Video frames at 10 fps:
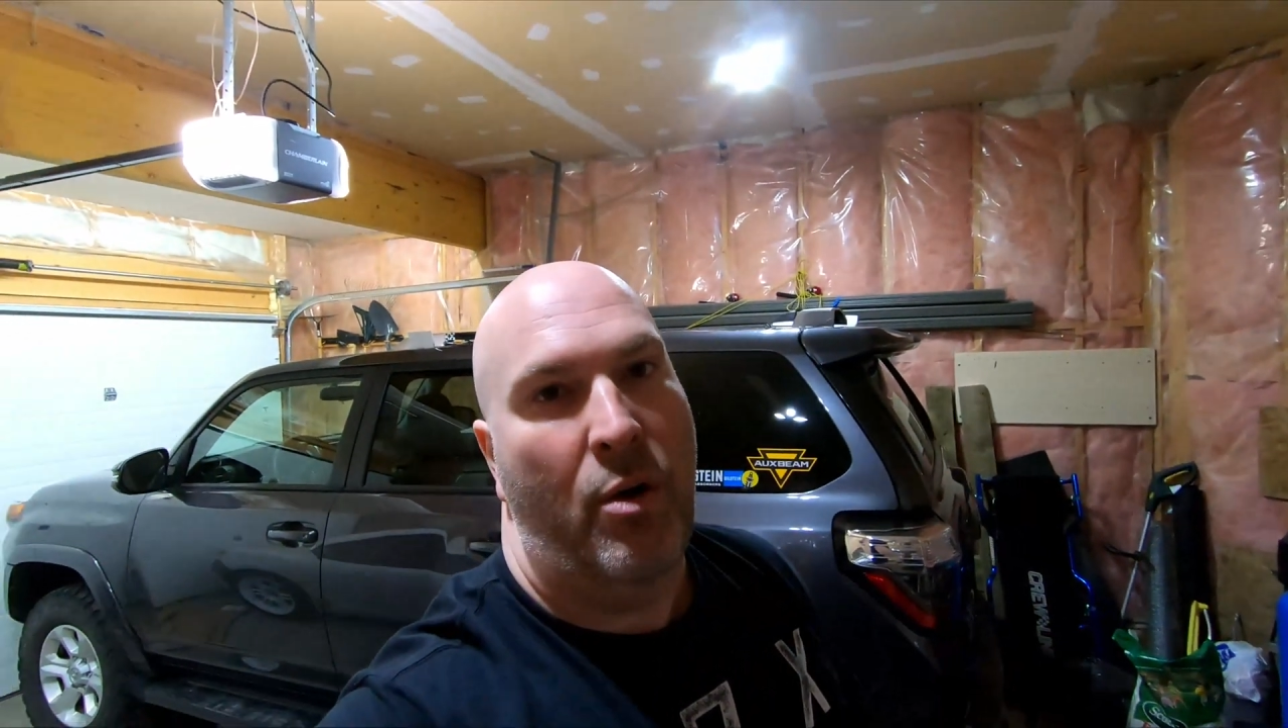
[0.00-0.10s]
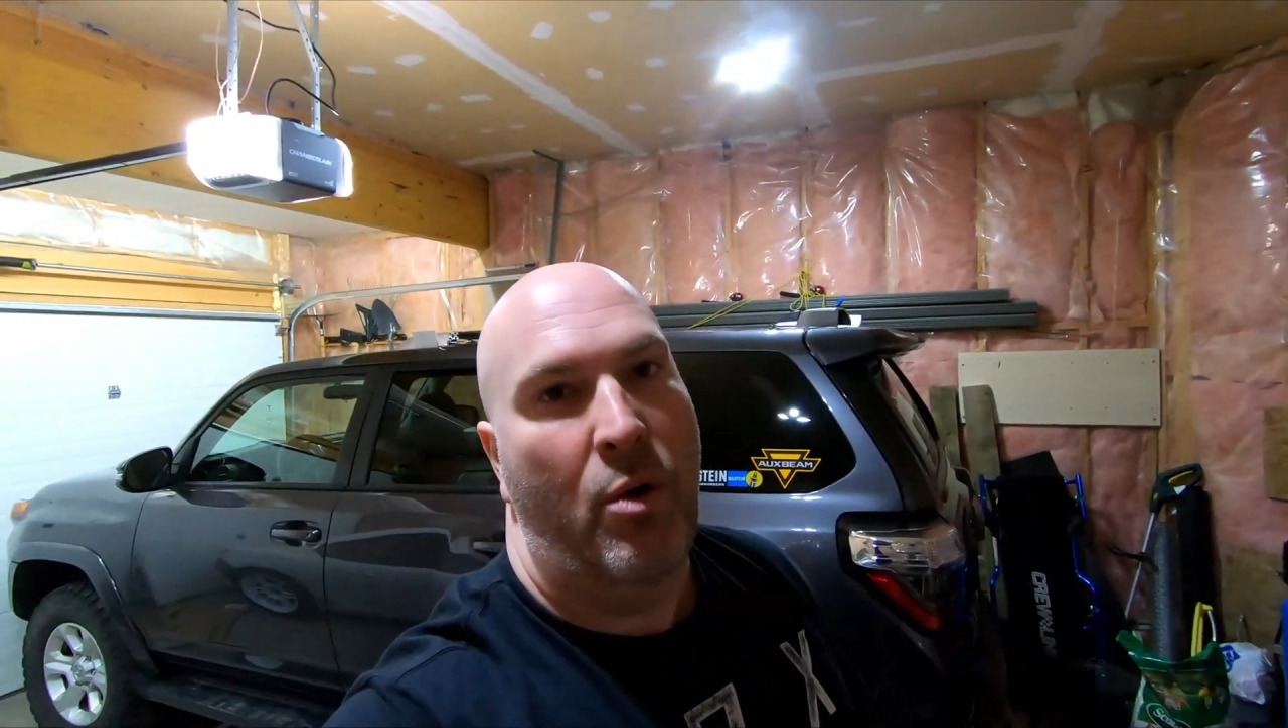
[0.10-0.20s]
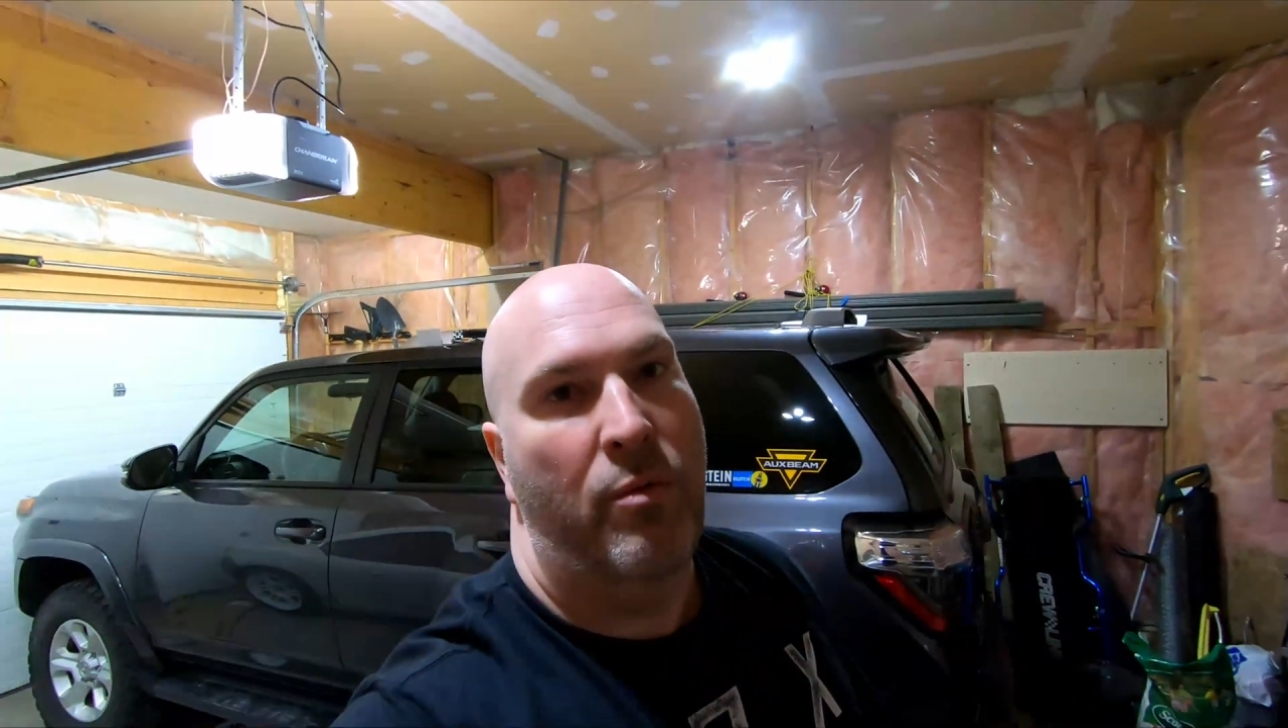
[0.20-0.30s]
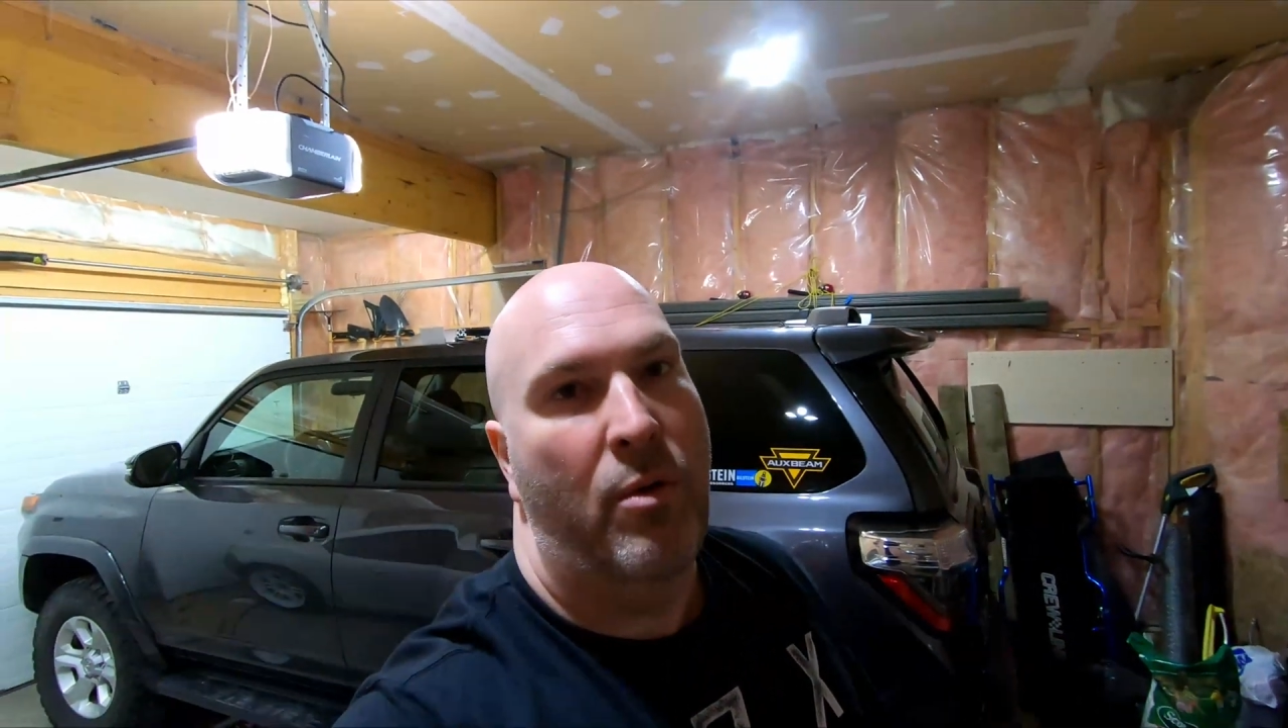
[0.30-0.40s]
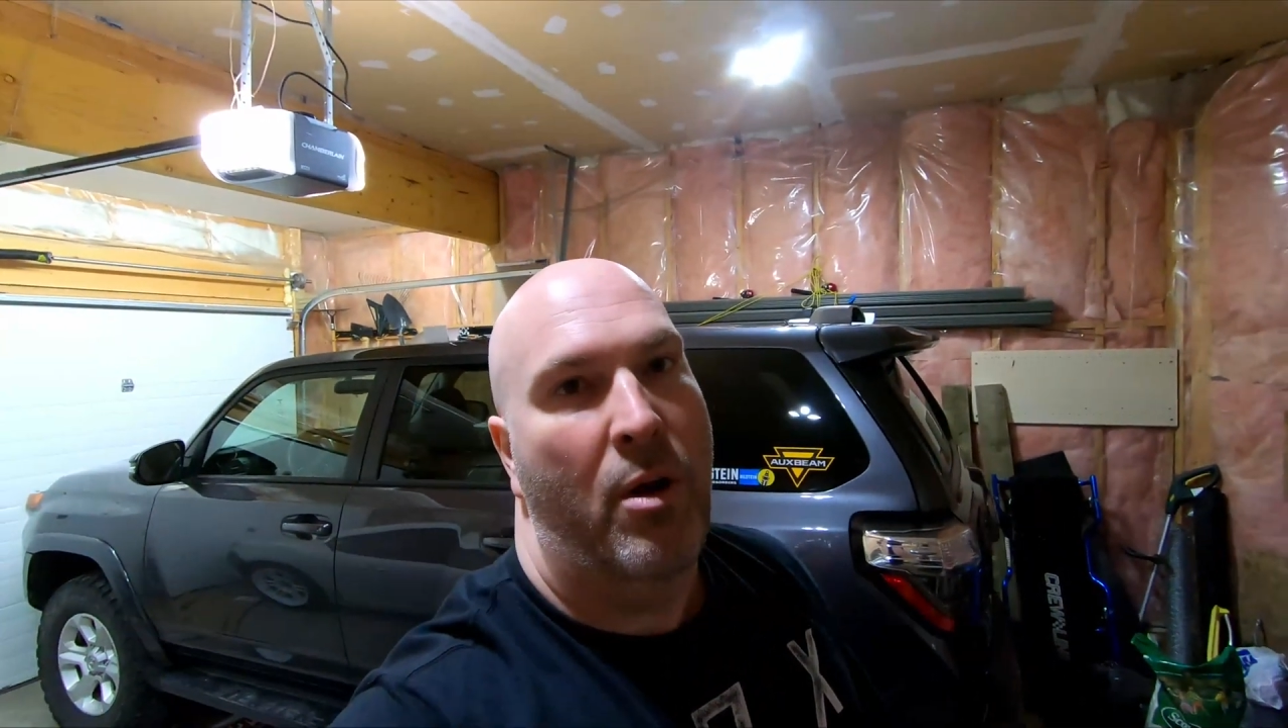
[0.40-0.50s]
our
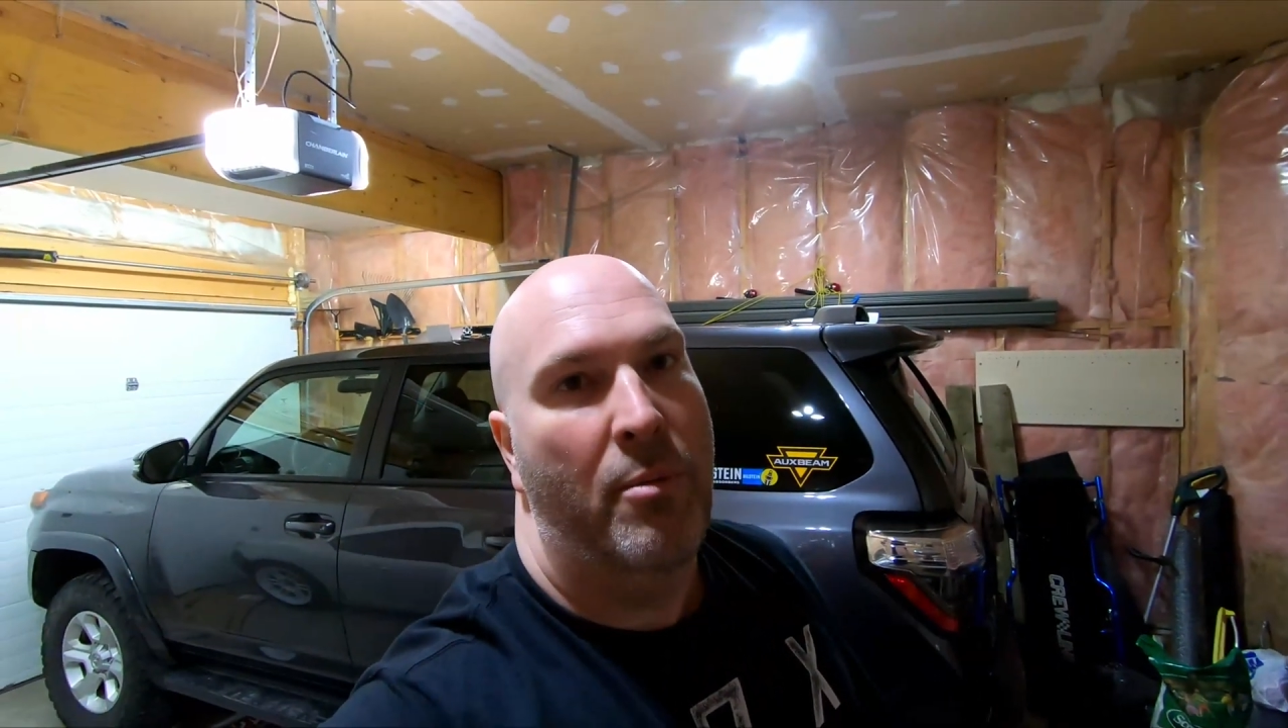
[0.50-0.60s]
overall